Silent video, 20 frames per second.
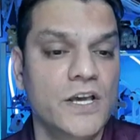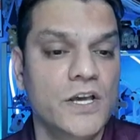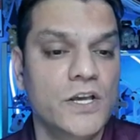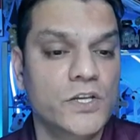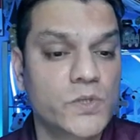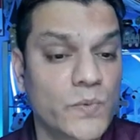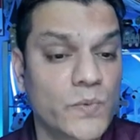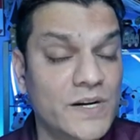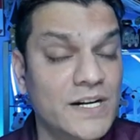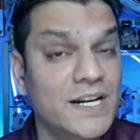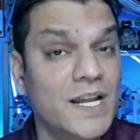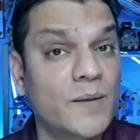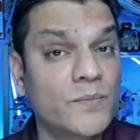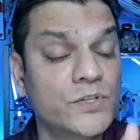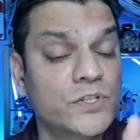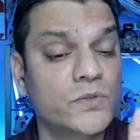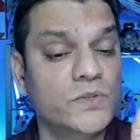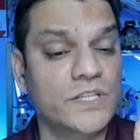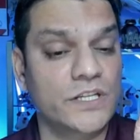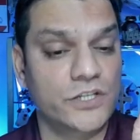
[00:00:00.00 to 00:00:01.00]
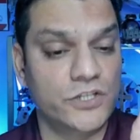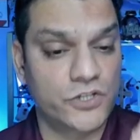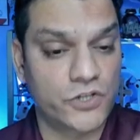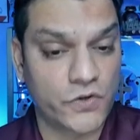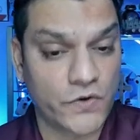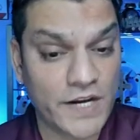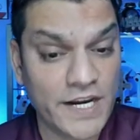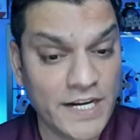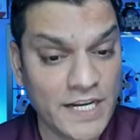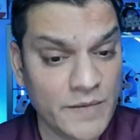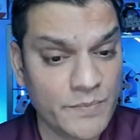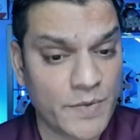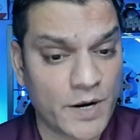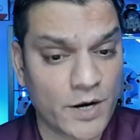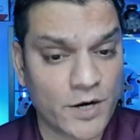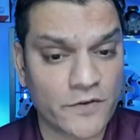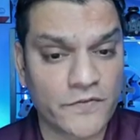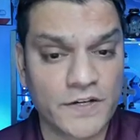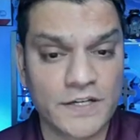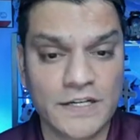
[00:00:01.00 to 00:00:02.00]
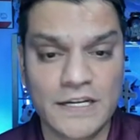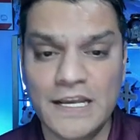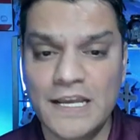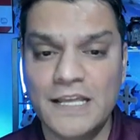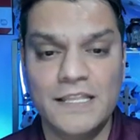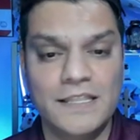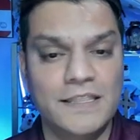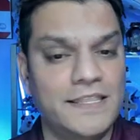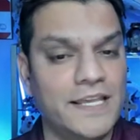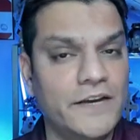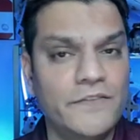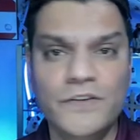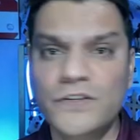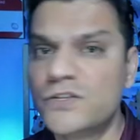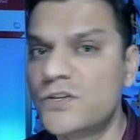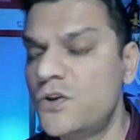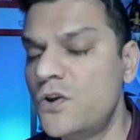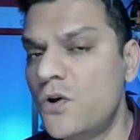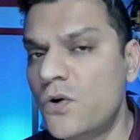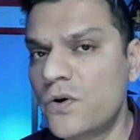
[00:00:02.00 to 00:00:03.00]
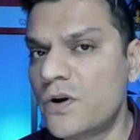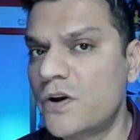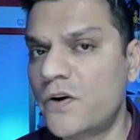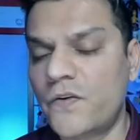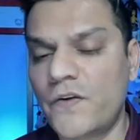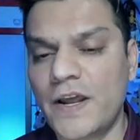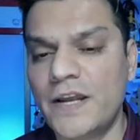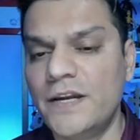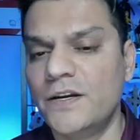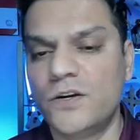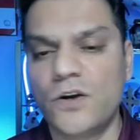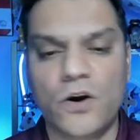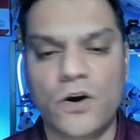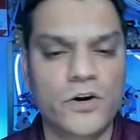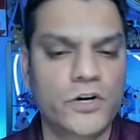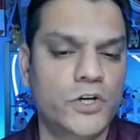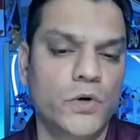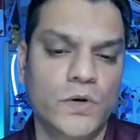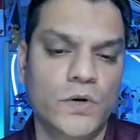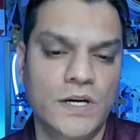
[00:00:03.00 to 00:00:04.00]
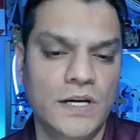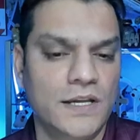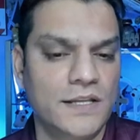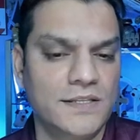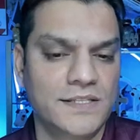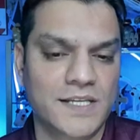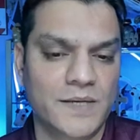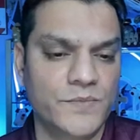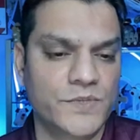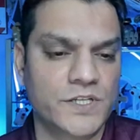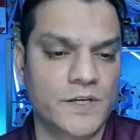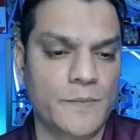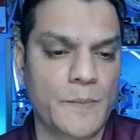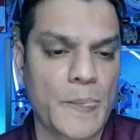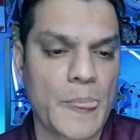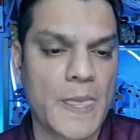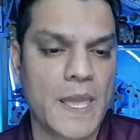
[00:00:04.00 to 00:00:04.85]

So when it comes to the training part of it, there is no credit or token consumption.